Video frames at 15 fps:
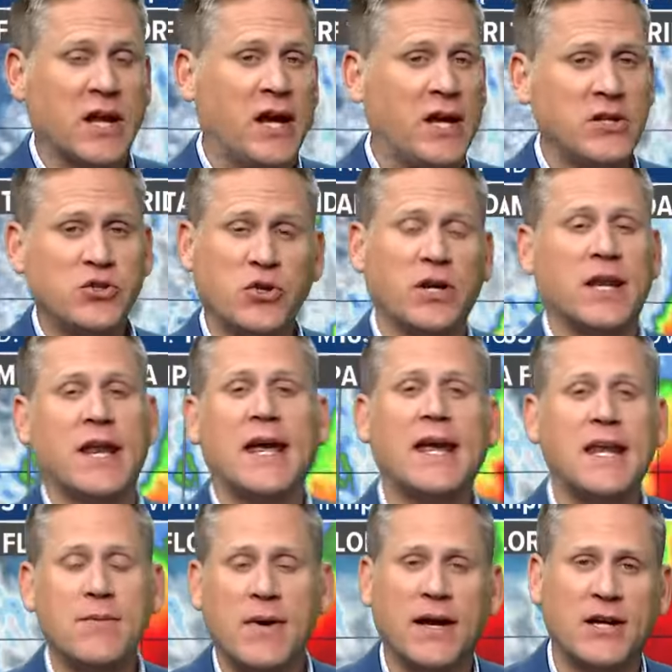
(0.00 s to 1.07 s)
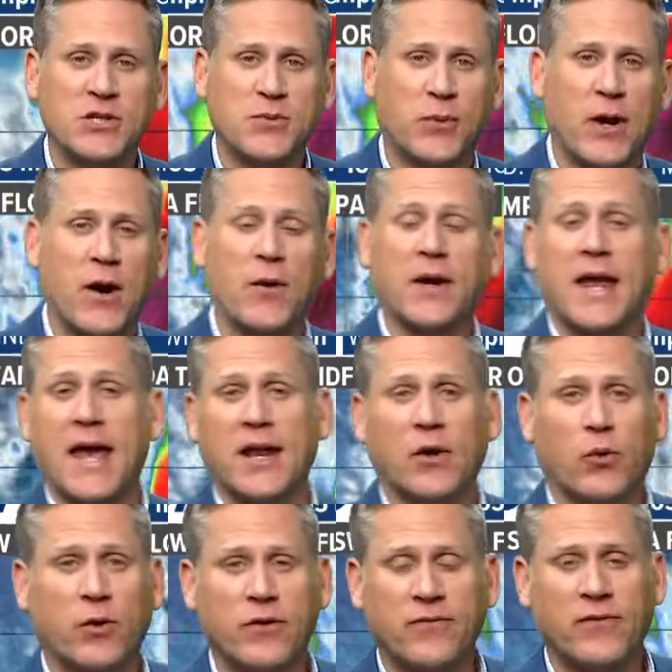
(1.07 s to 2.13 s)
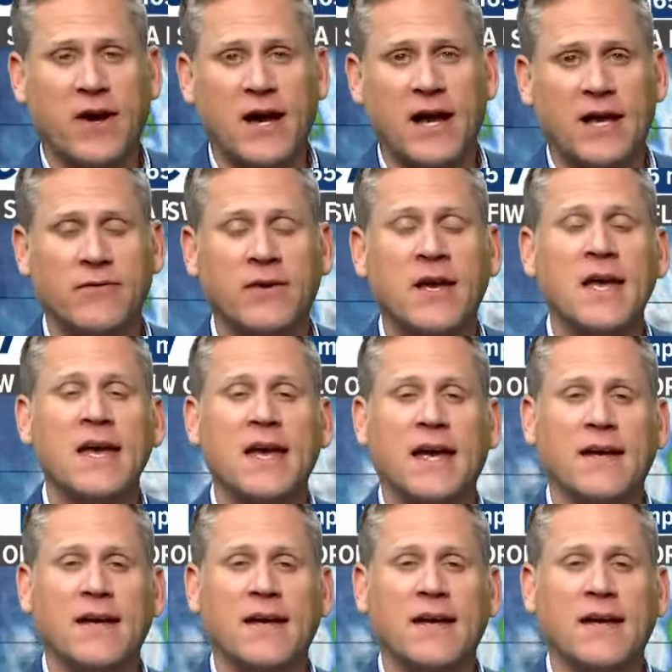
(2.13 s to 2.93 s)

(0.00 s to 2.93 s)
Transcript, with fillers: 180 miles per hour, category 5,